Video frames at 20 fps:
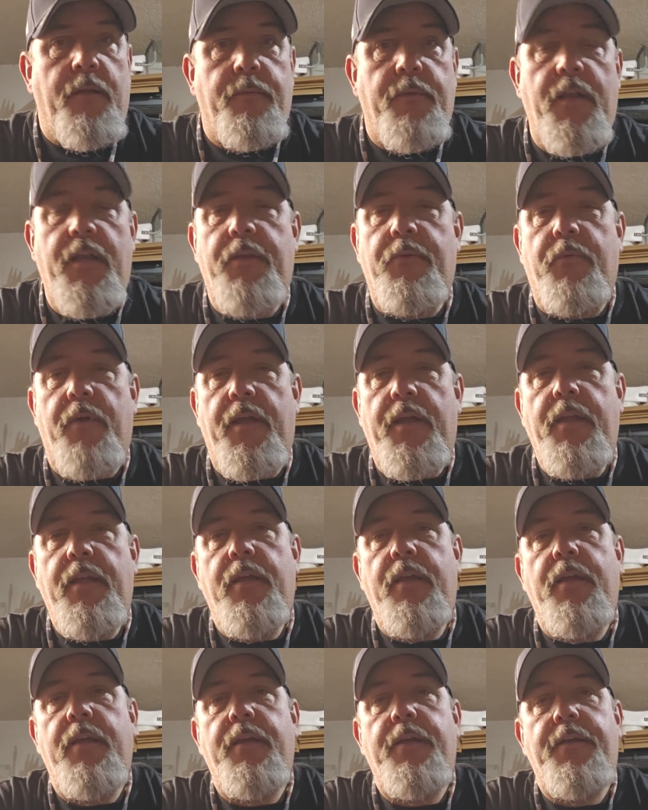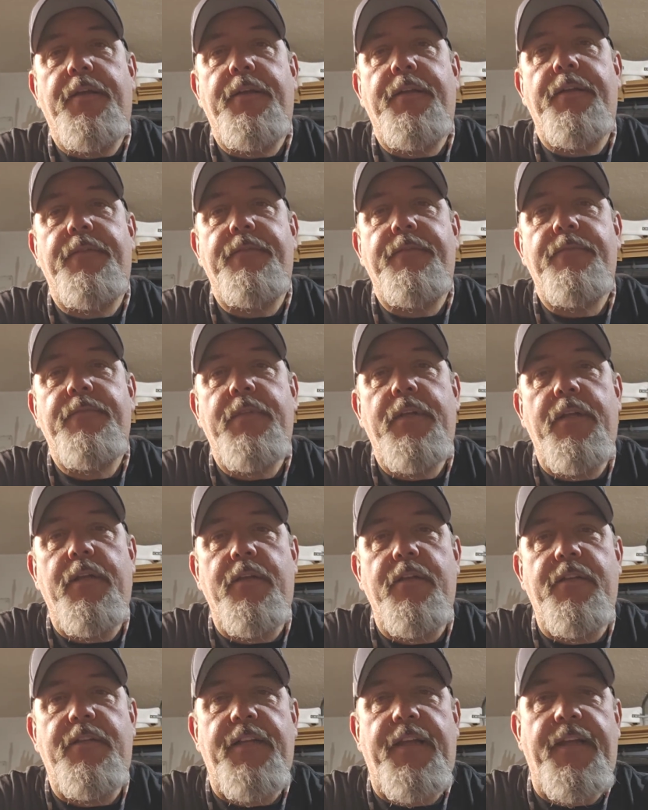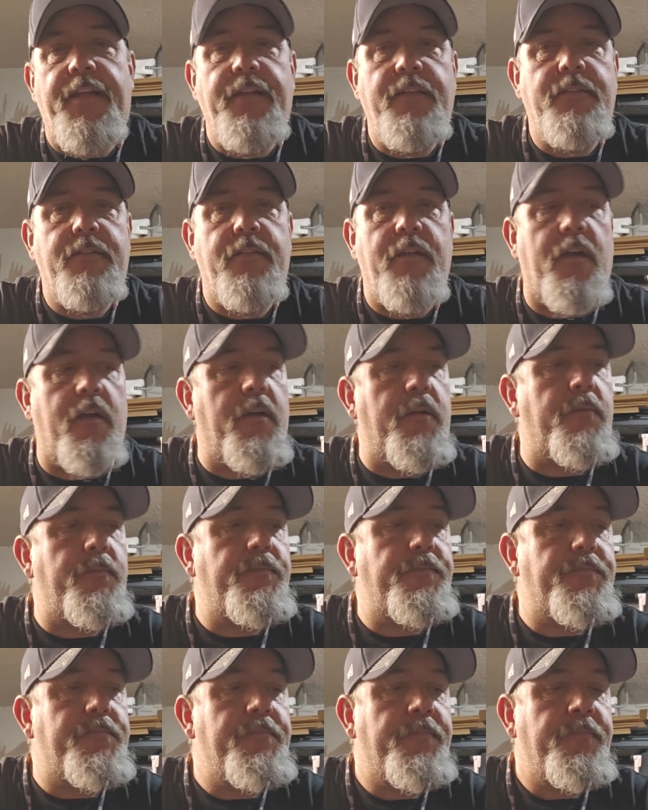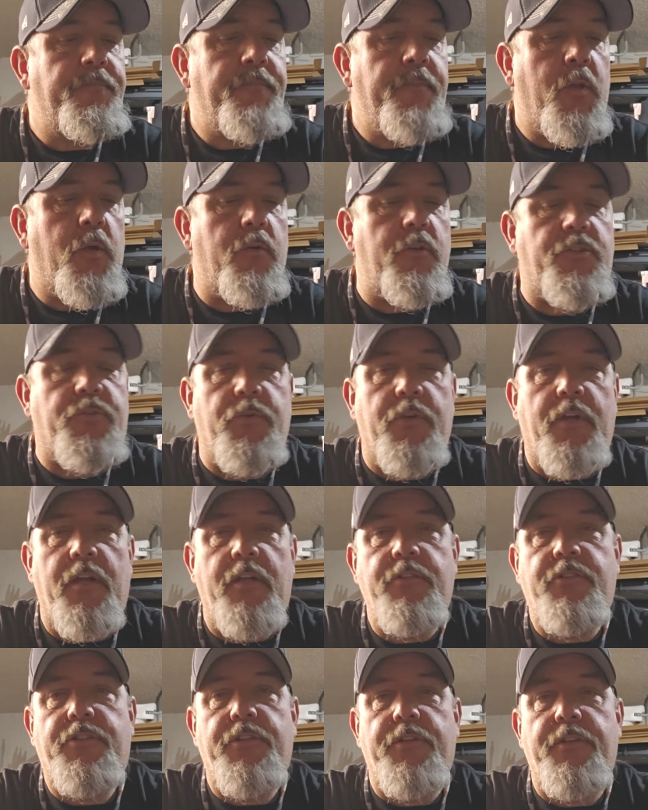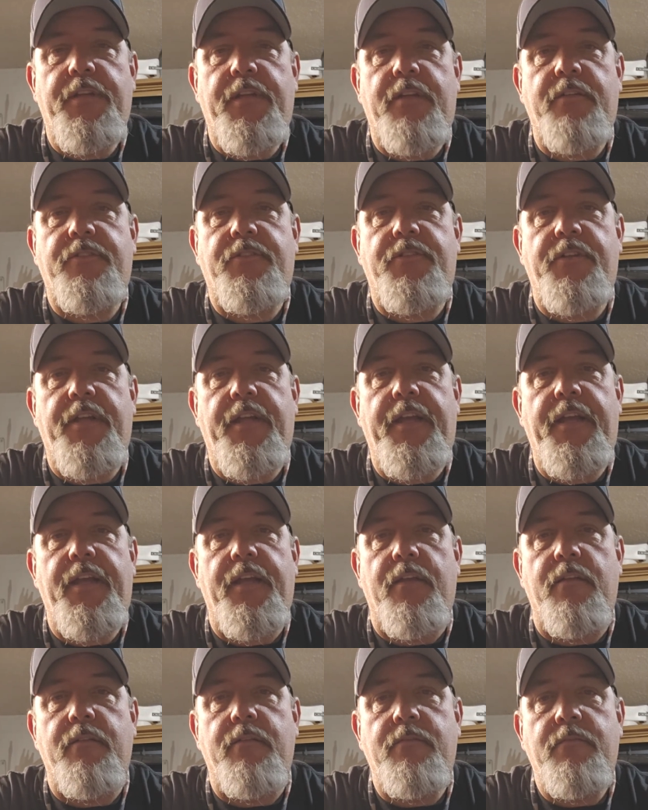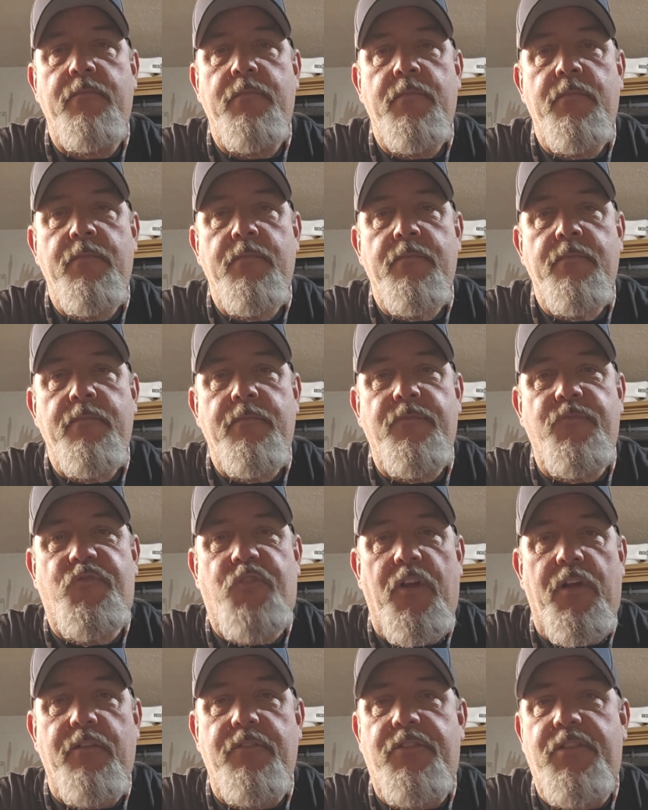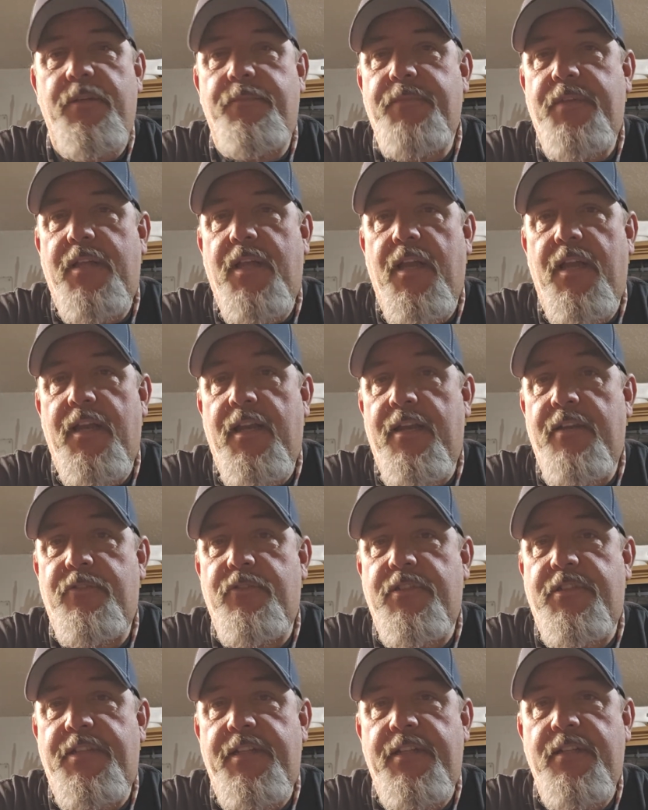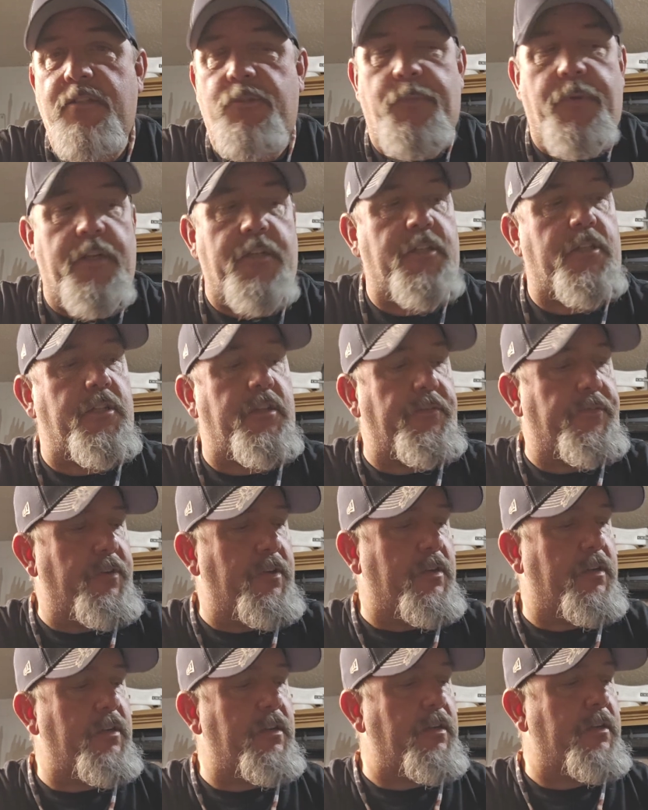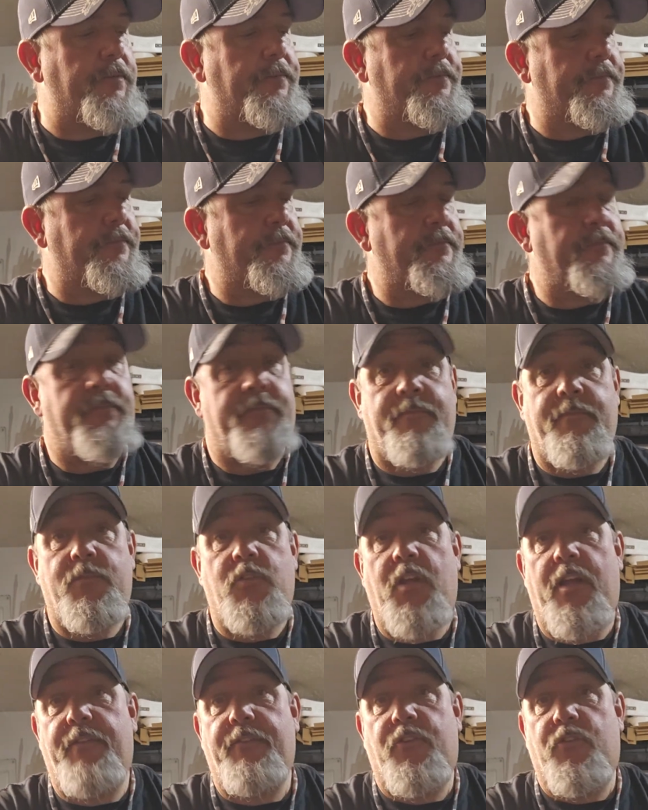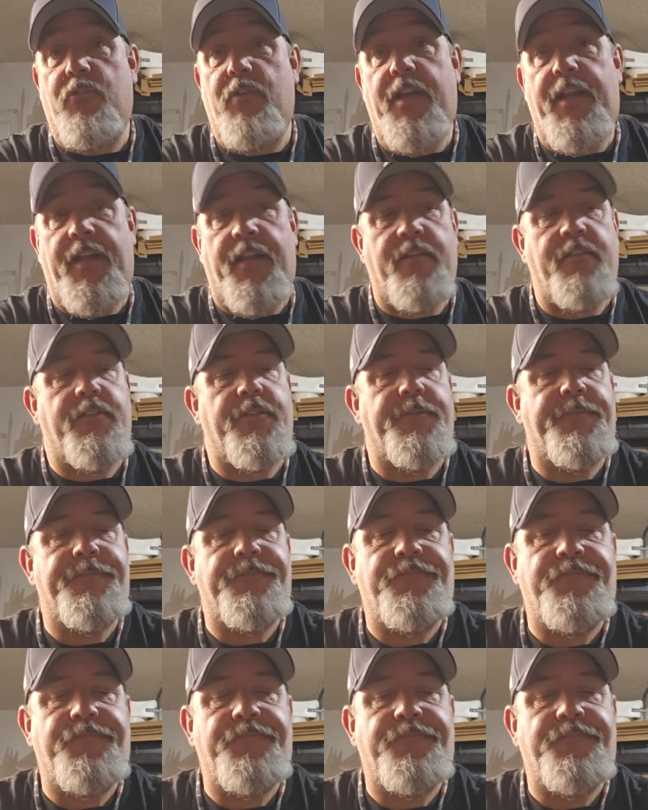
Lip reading: But anyway, I'm here today. Went to a gun show yesterday and found something kind of interesting, especially if you're going to have Garands.